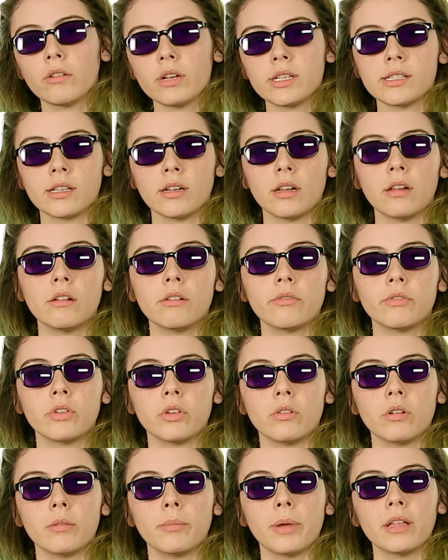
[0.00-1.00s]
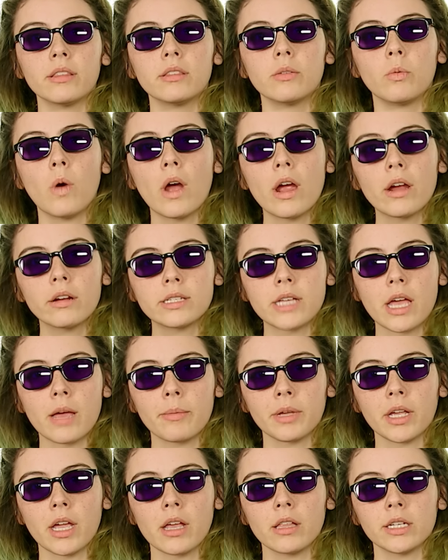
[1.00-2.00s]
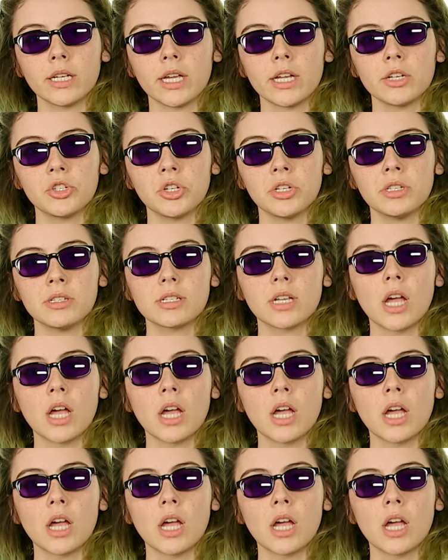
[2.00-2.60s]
a recent interview about the wiretapping allegations,